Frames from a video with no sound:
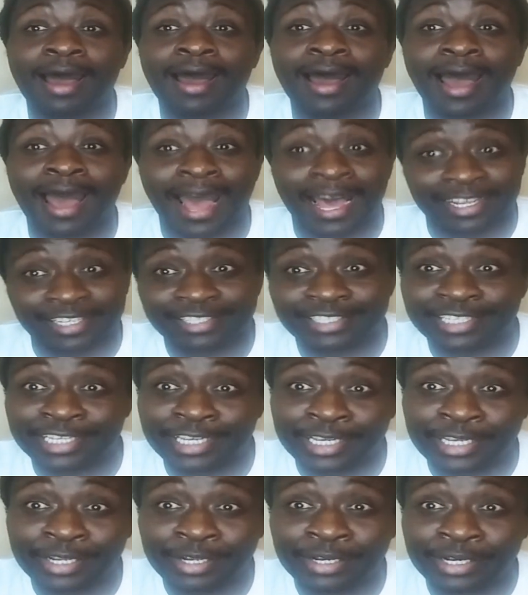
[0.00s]
I
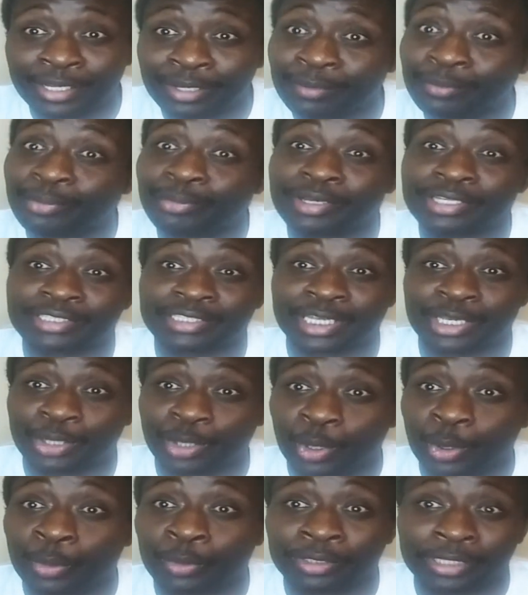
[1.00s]
seen them press their
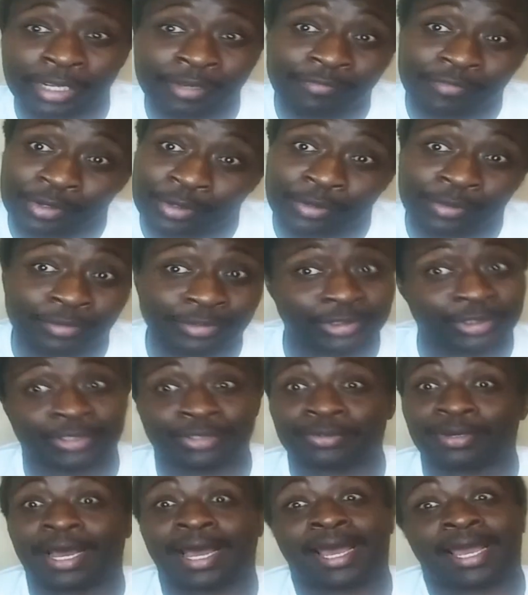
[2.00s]
code on their phone,
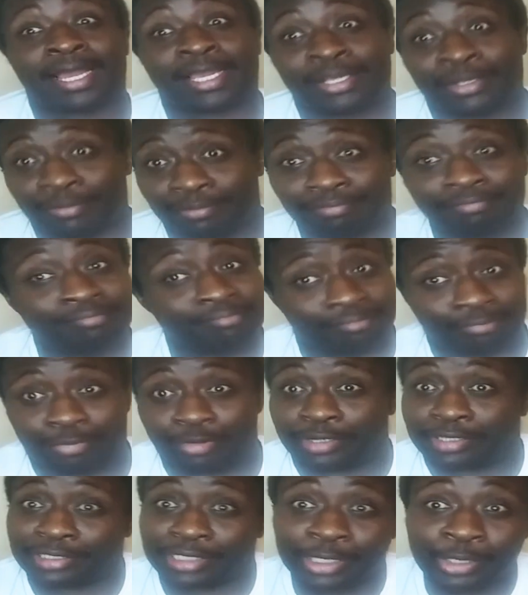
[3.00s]
so I
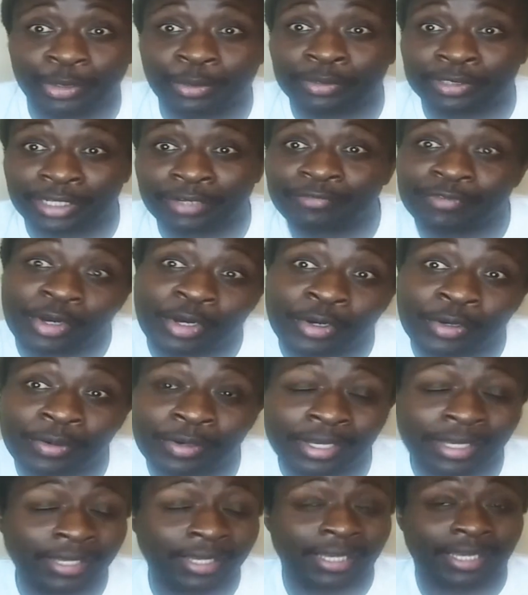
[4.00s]
pressed their code on their phone
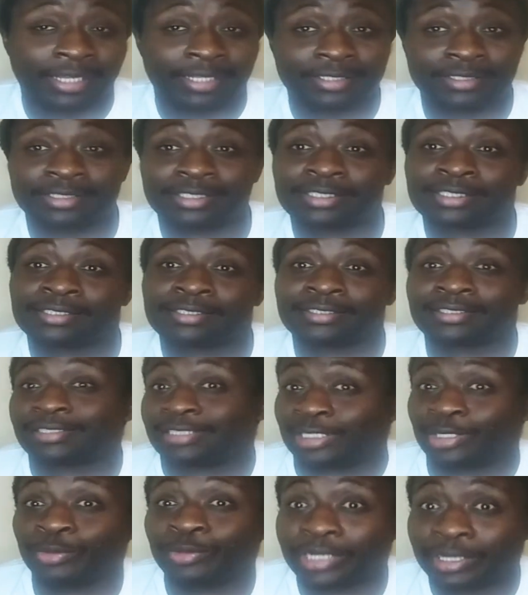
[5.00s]
to
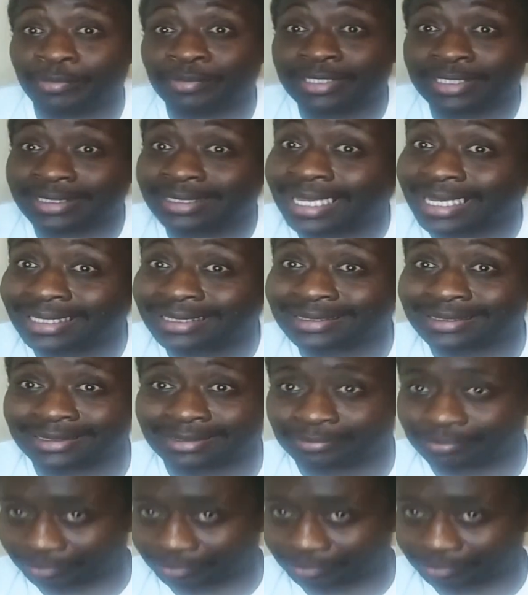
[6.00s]
see who they was texting.